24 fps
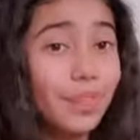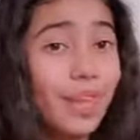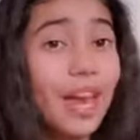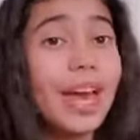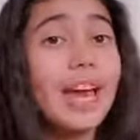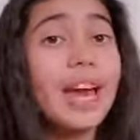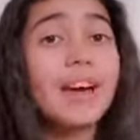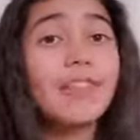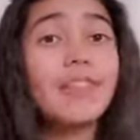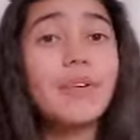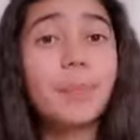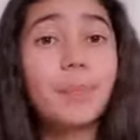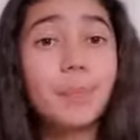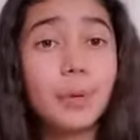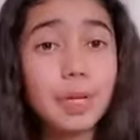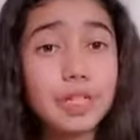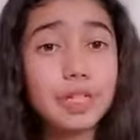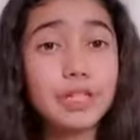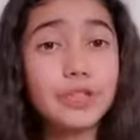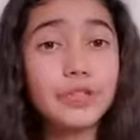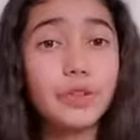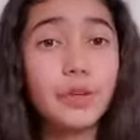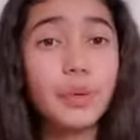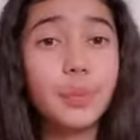I have a
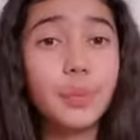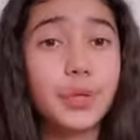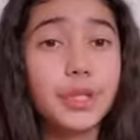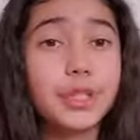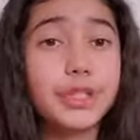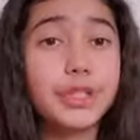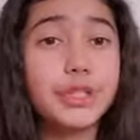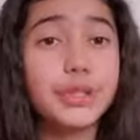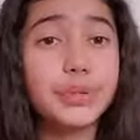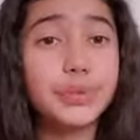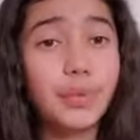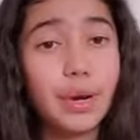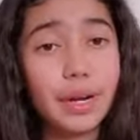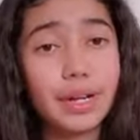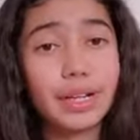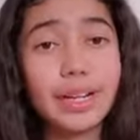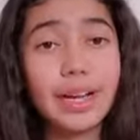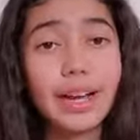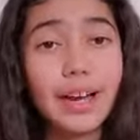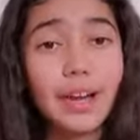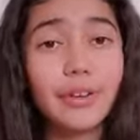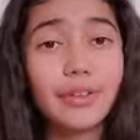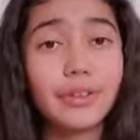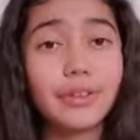bunch of homework to do right
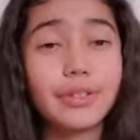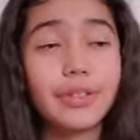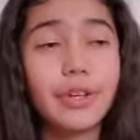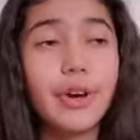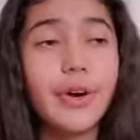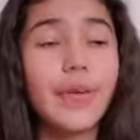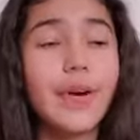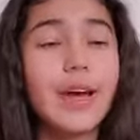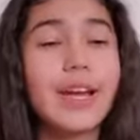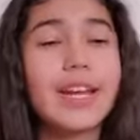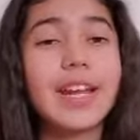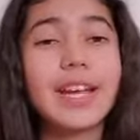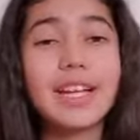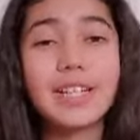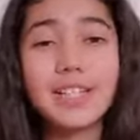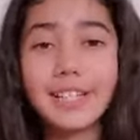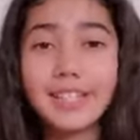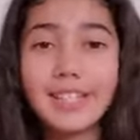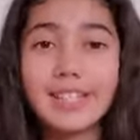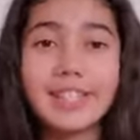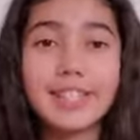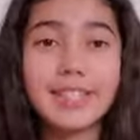now, so, and I just